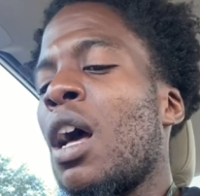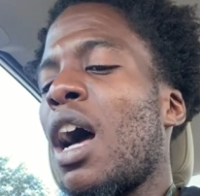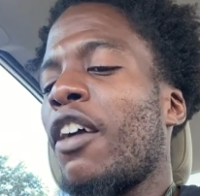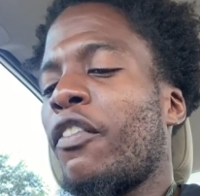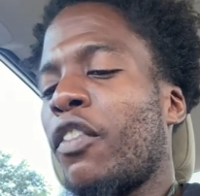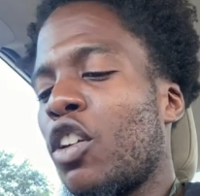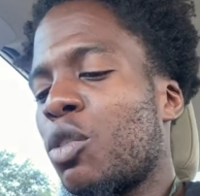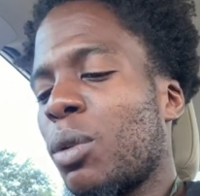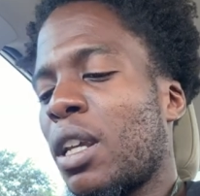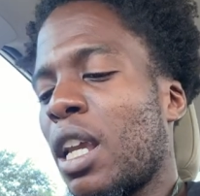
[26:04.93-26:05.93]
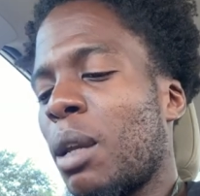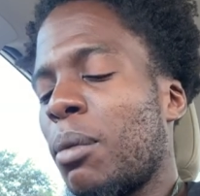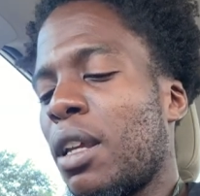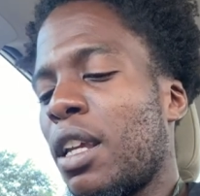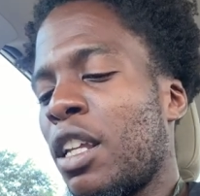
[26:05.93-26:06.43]
I first became
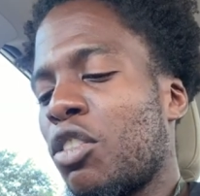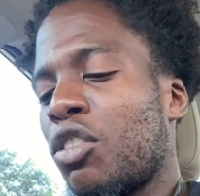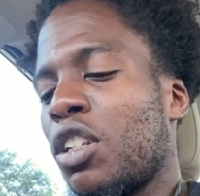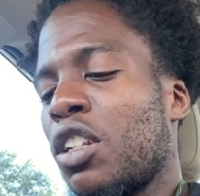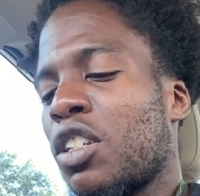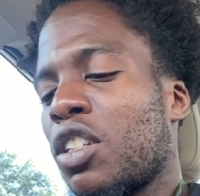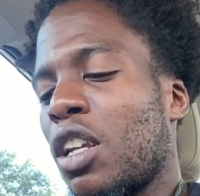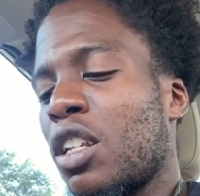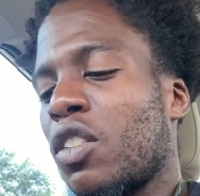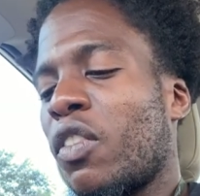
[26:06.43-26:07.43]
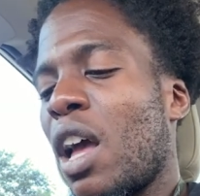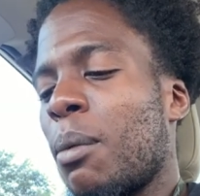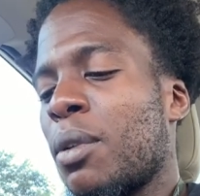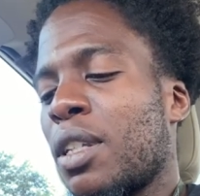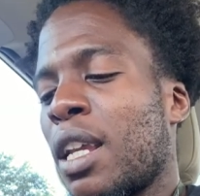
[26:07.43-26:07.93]
interested in the science of
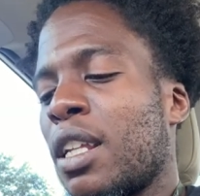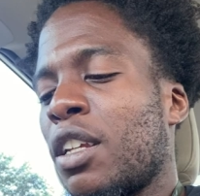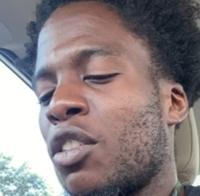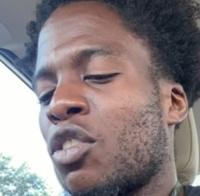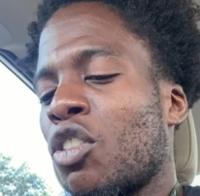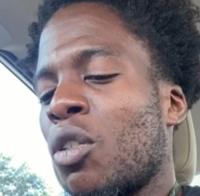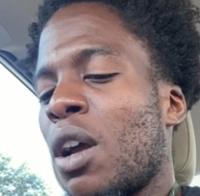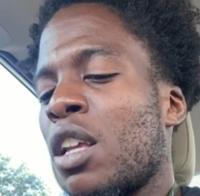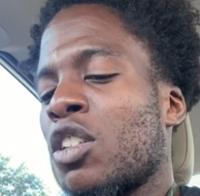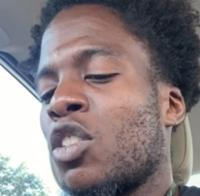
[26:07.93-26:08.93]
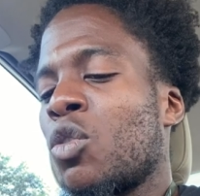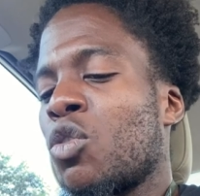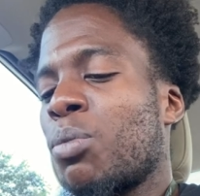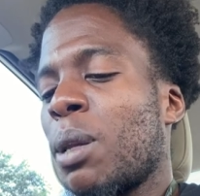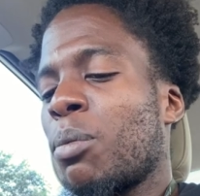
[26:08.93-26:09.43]
habits 8 years ago as a
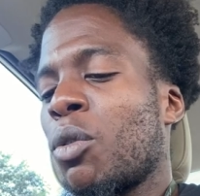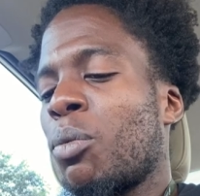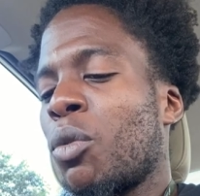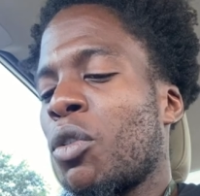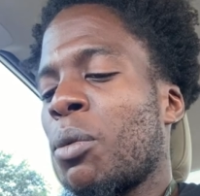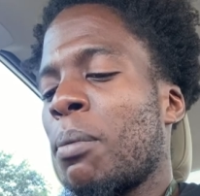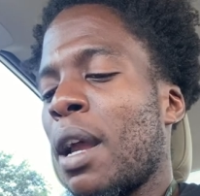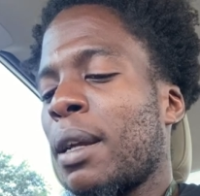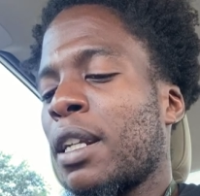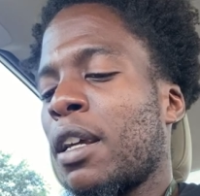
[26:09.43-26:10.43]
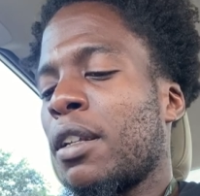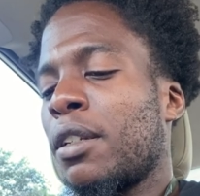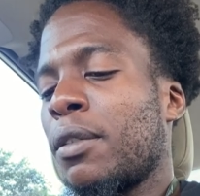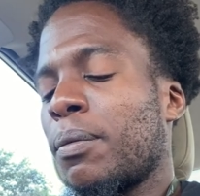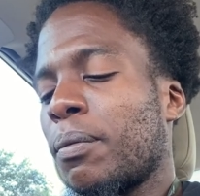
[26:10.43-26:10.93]
newspaper reporter in Baghdad.
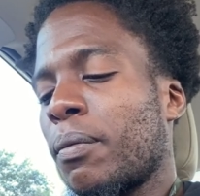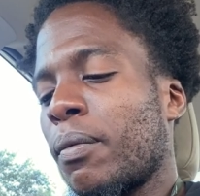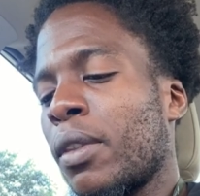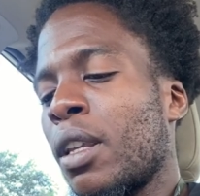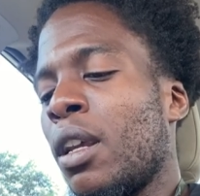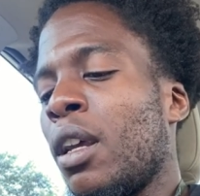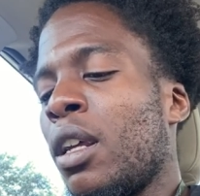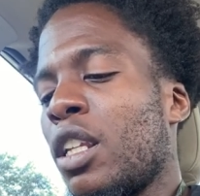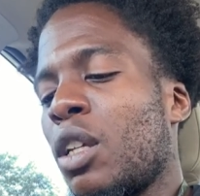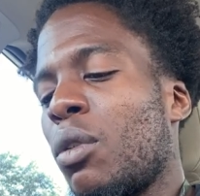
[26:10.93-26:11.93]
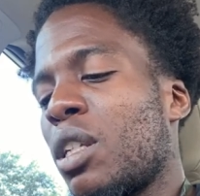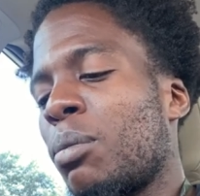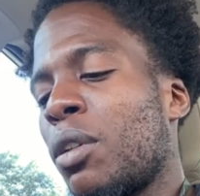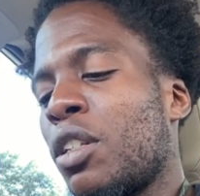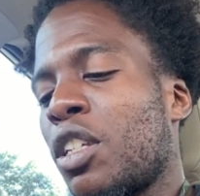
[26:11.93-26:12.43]
The U.S.
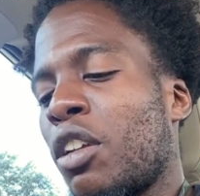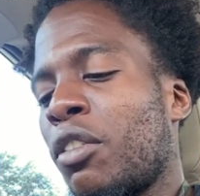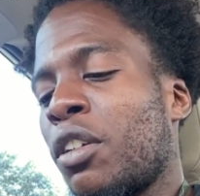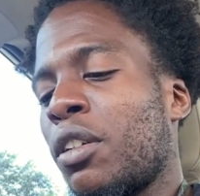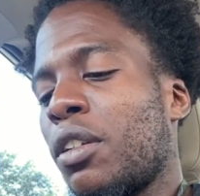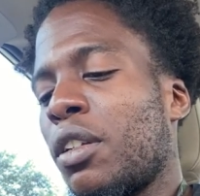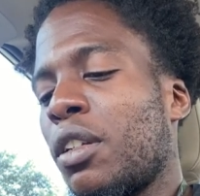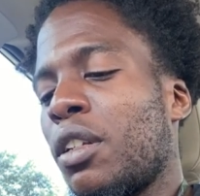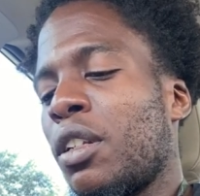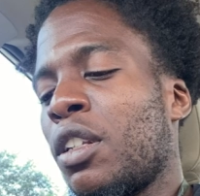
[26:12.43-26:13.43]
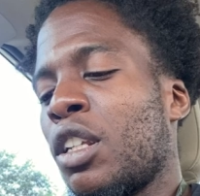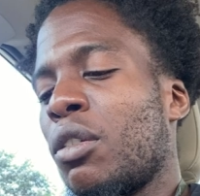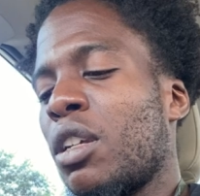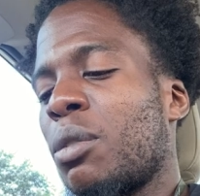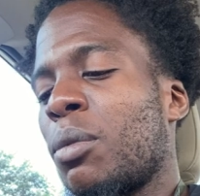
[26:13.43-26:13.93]
military,
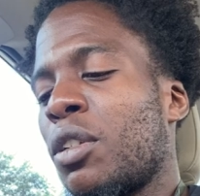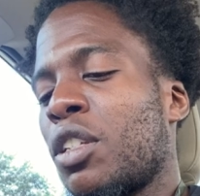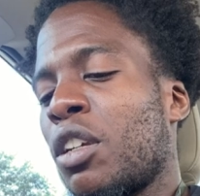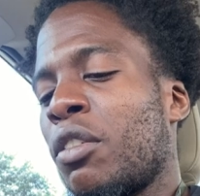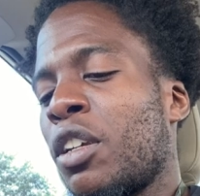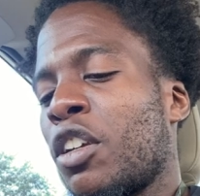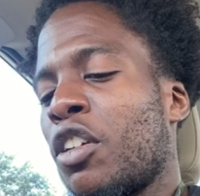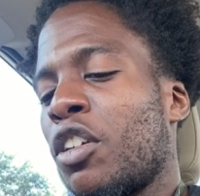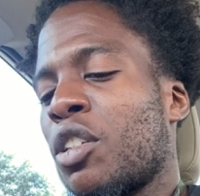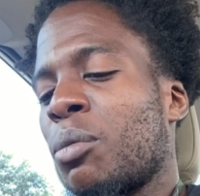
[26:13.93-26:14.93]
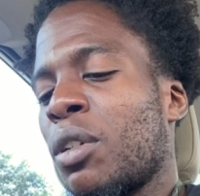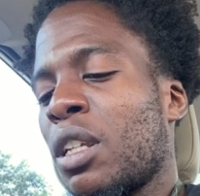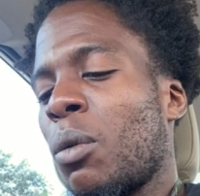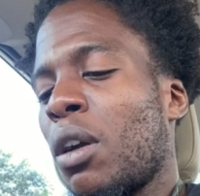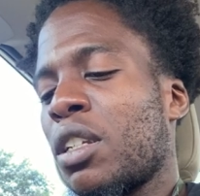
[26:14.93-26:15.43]
it occurred to me as I
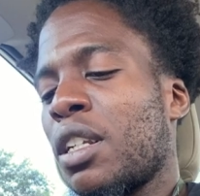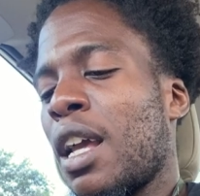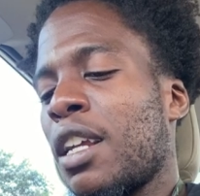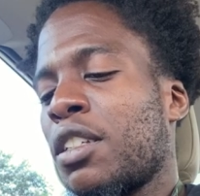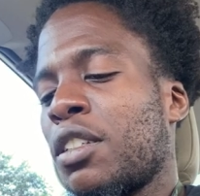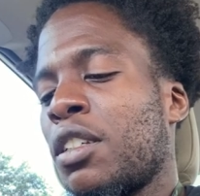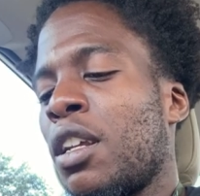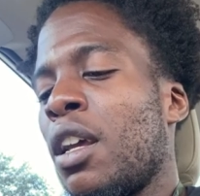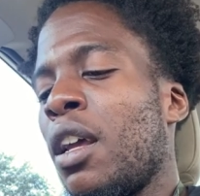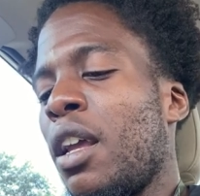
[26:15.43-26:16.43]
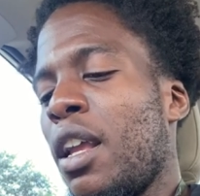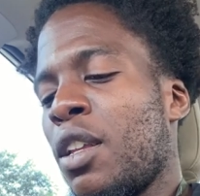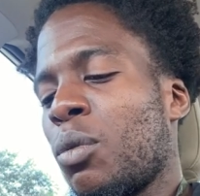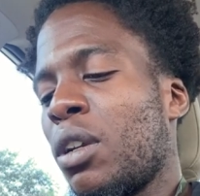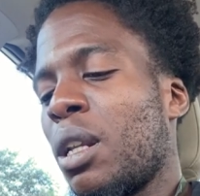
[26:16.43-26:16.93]
watched in action,
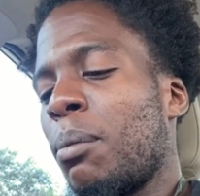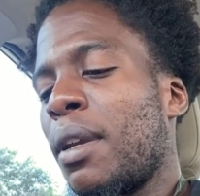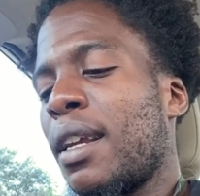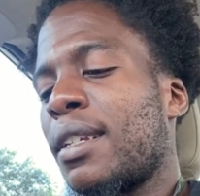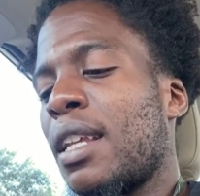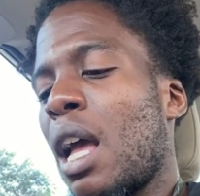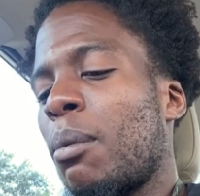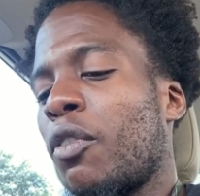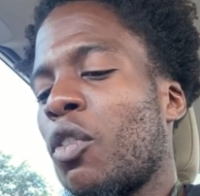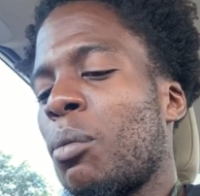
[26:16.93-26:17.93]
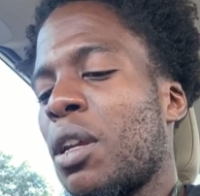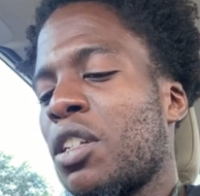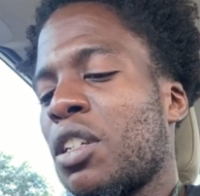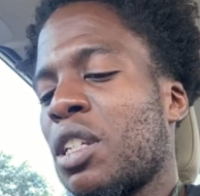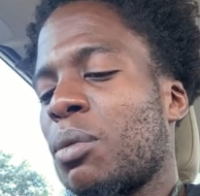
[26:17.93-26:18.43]
is one of the biggest habit
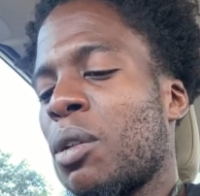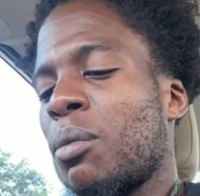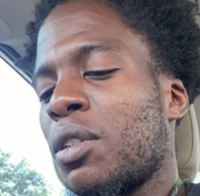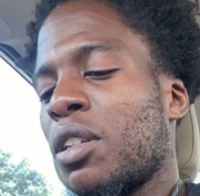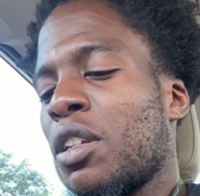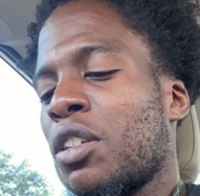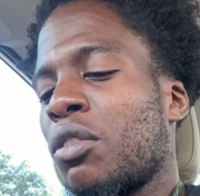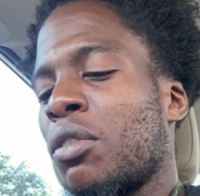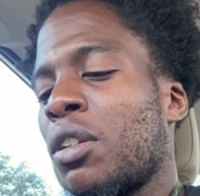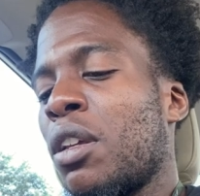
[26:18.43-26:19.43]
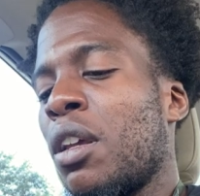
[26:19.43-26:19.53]
formation experiments in history.